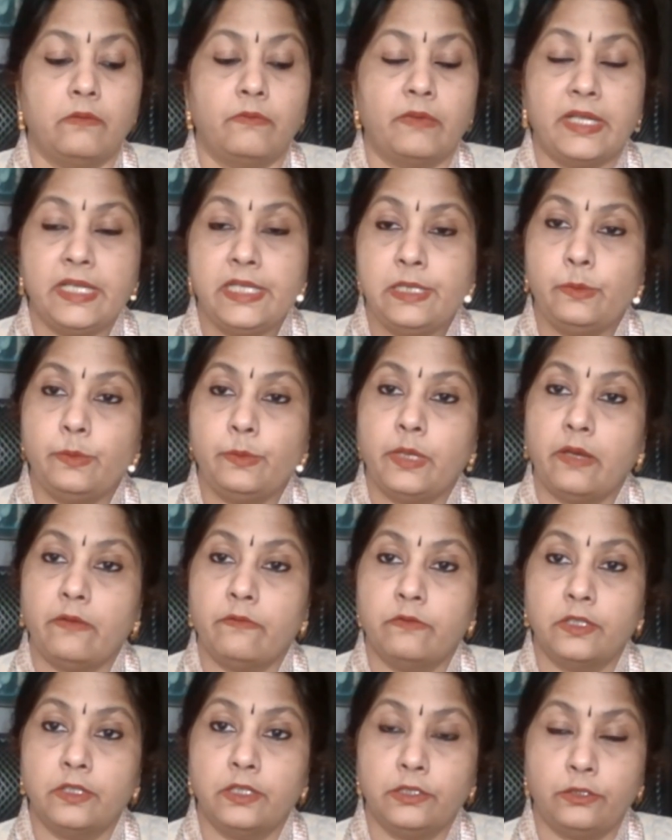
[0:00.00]
Once we
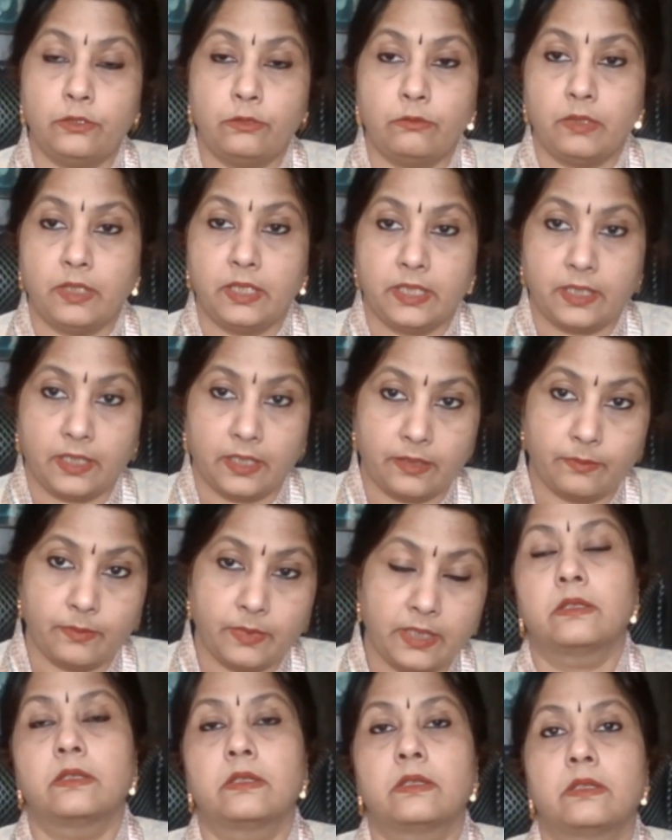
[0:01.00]
have worked through our
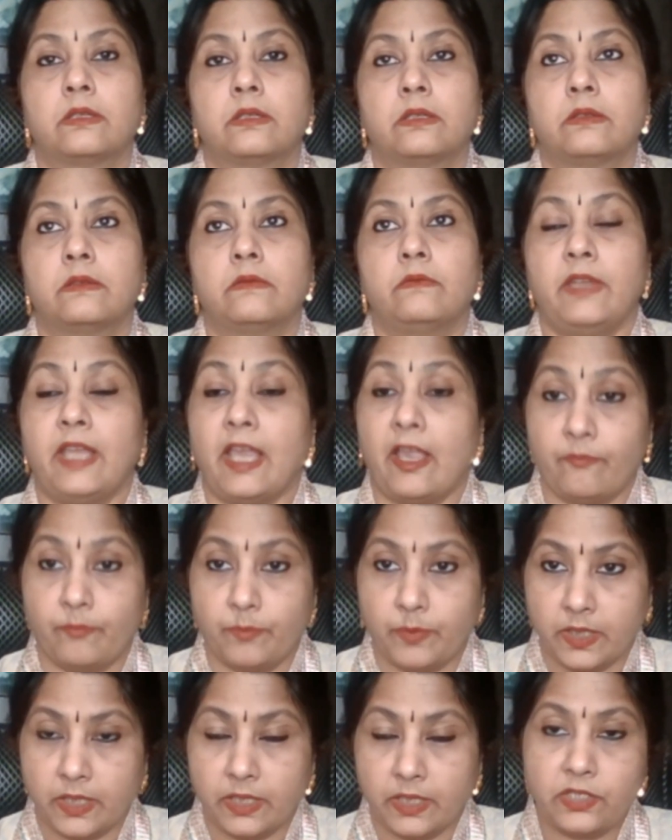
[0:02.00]
karma, we
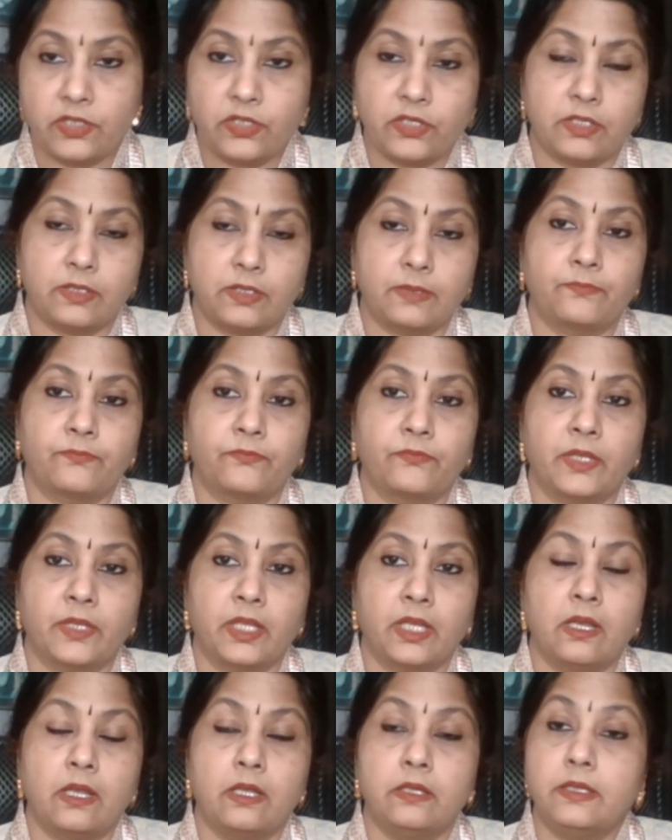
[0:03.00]
have purged,
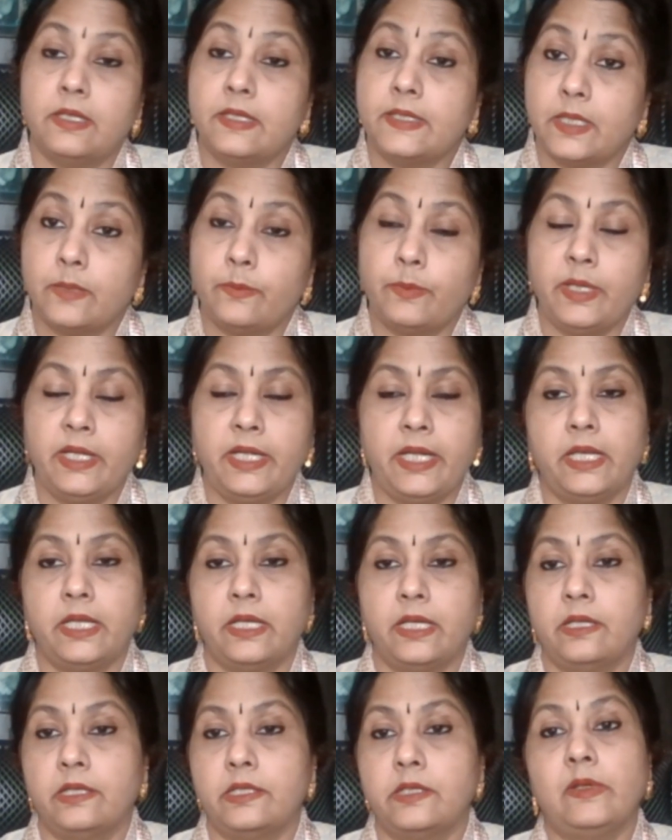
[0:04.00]
the serpentine
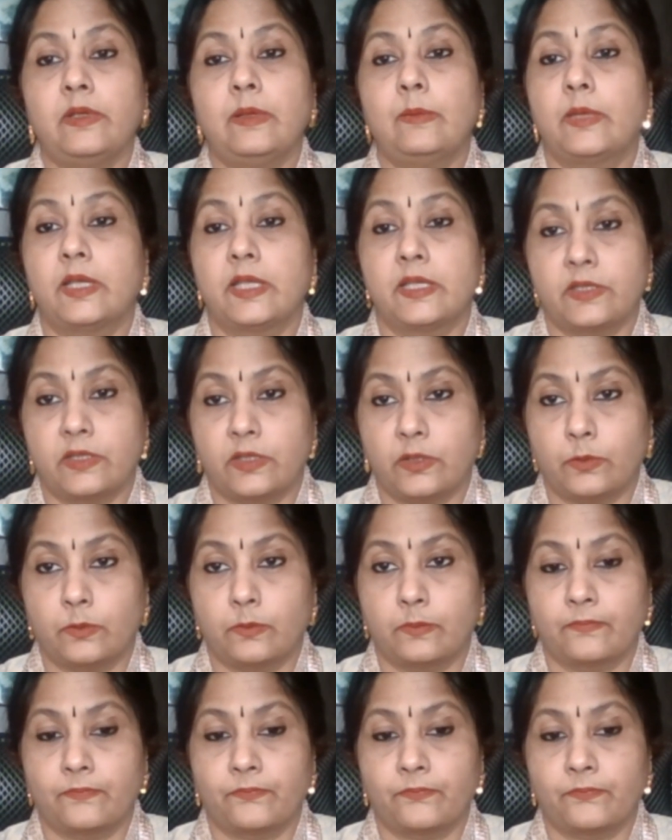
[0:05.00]
energy will bless you.